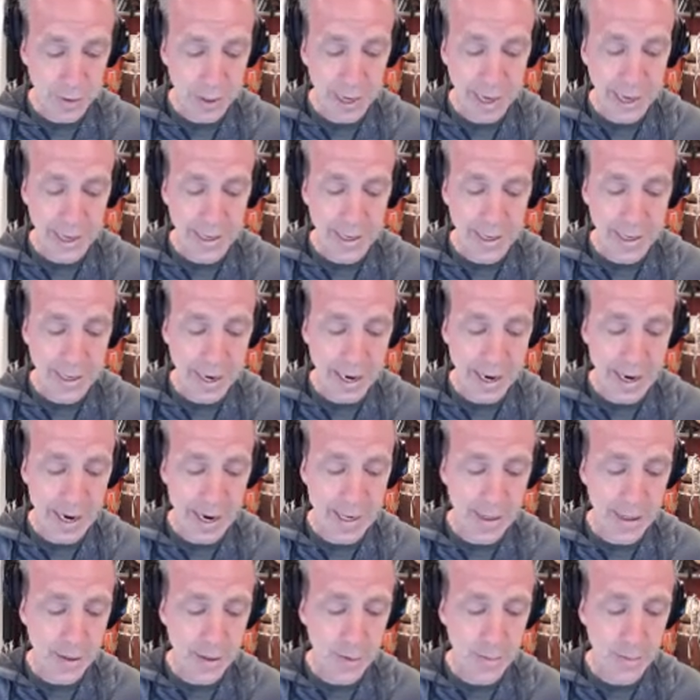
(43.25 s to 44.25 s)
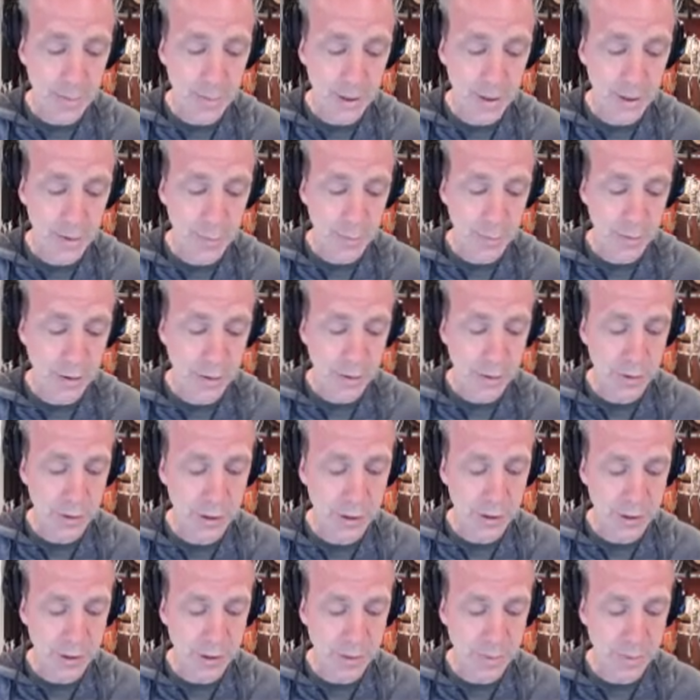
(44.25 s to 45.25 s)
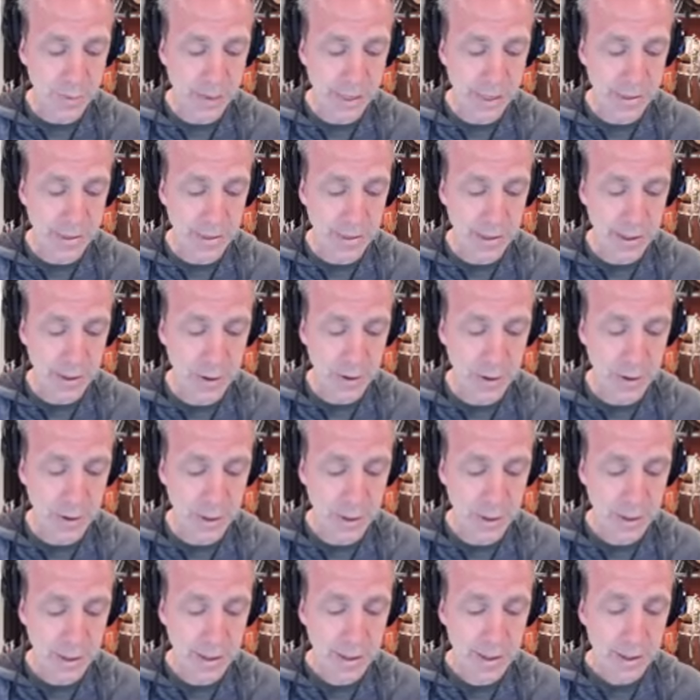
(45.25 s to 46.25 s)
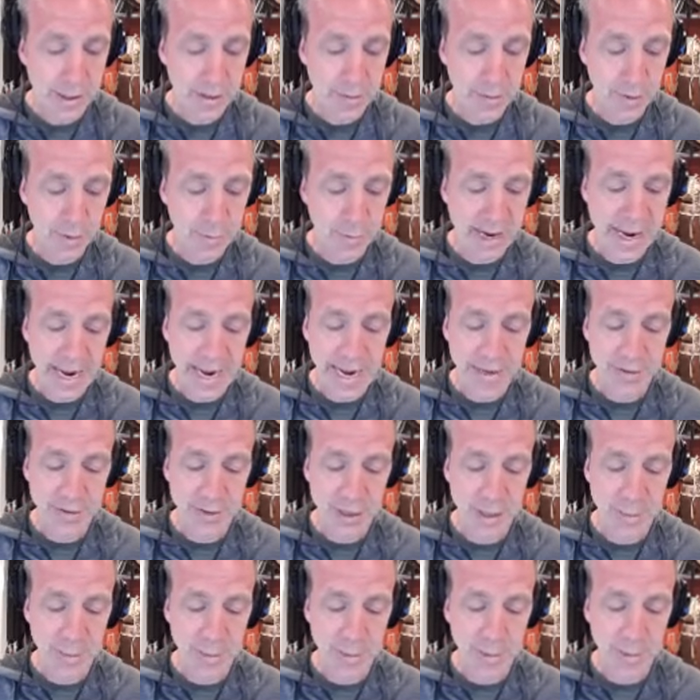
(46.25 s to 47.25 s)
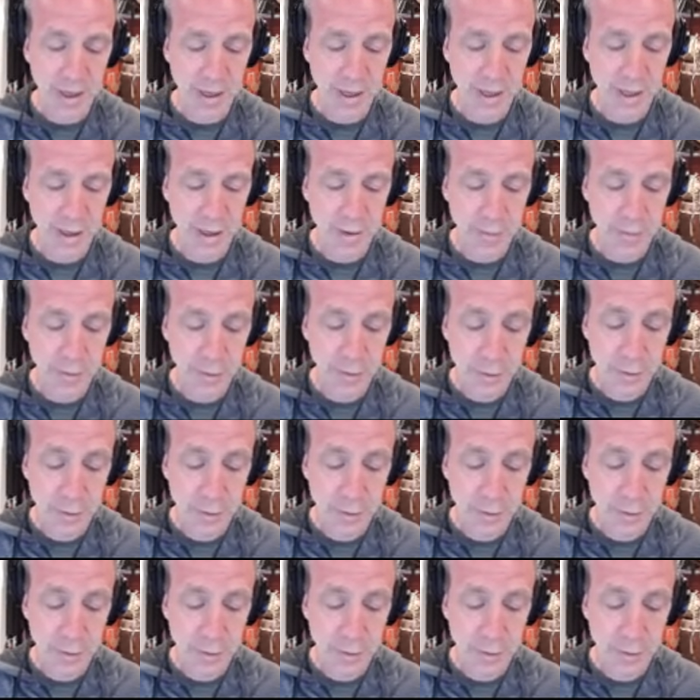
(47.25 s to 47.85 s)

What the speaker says: I can either approach the bass note from a half step above